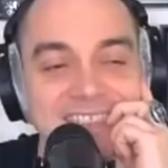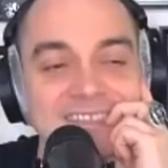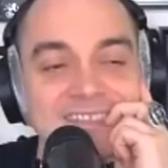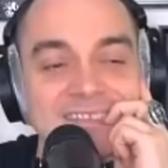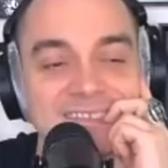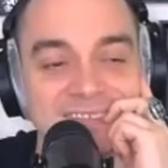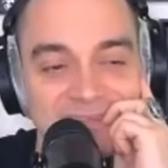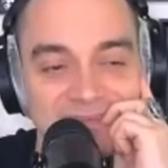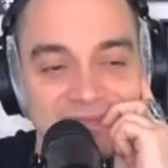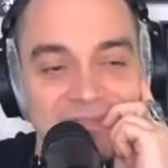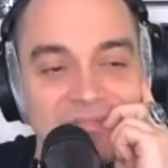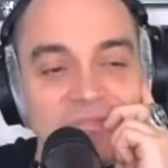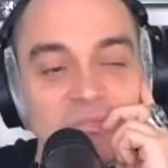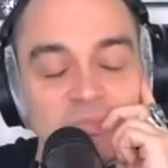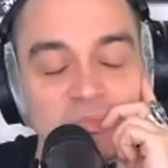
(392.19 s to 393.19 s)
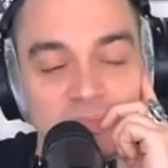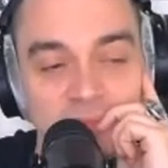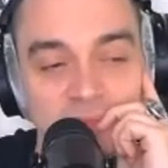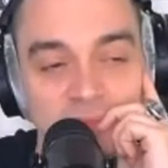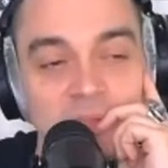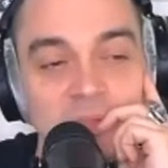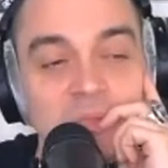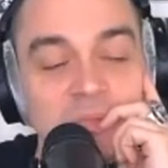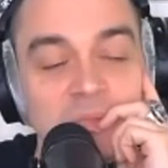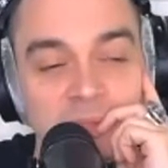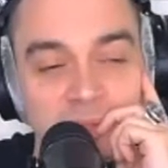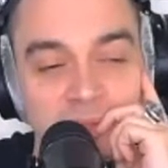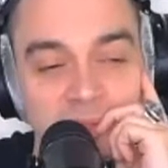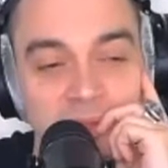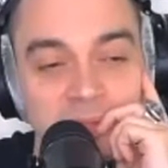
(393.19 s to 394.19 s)
Really dramatic. When you listen to Show and AG
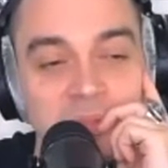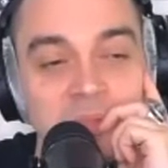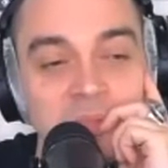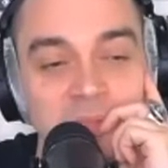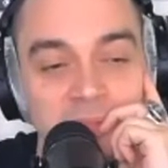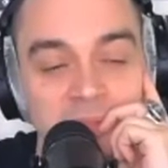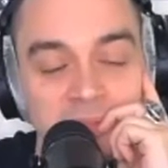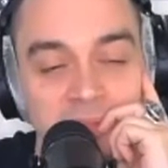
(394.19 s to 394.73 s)
records,